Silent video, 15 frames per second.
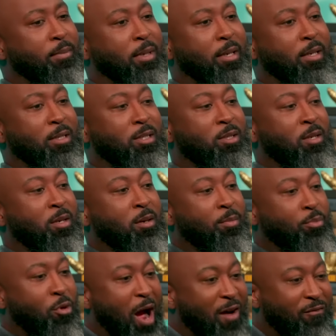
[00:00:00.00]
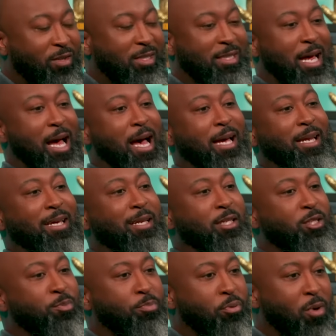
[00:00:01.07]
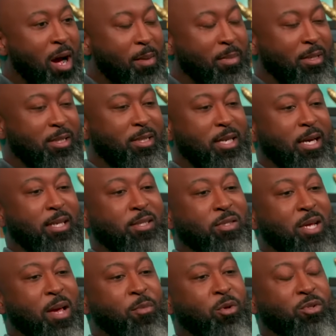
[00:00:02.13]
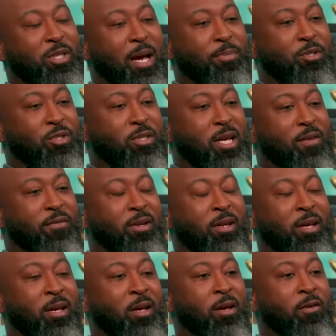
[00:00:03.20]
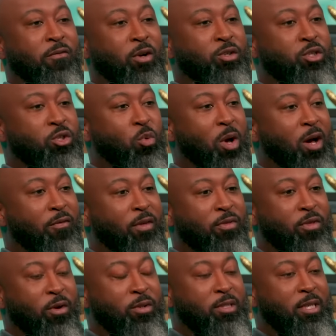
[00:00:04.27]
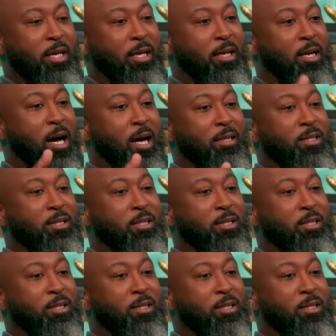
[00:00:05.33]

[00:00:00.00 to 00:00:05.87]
It is prophesied. It is promised. 2 Samuel chapter 7, verse 12 and 13, God